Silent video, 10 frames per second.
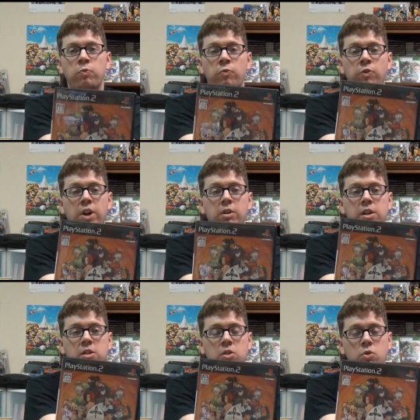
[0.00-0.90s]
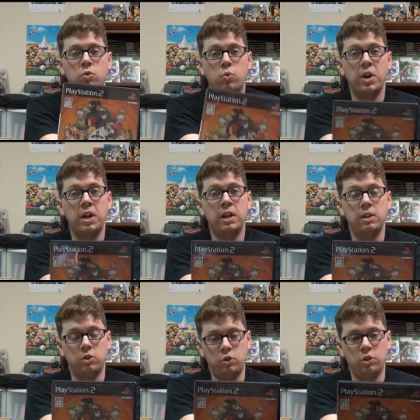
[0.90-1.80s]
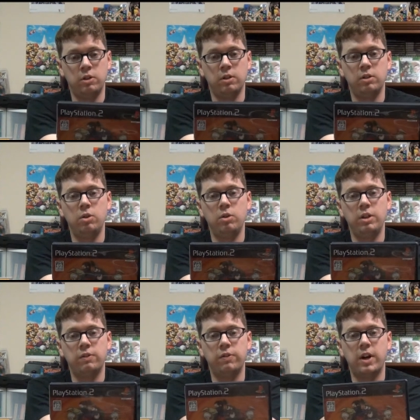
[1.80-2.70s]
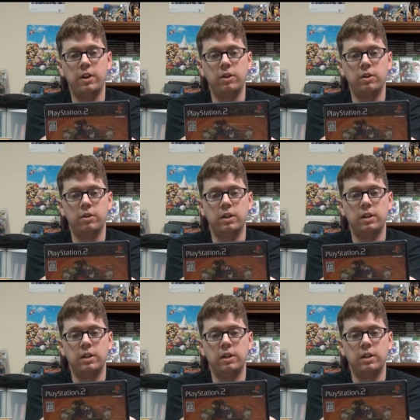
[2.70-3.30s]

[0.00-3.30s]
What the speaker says: very strange 2D fighter.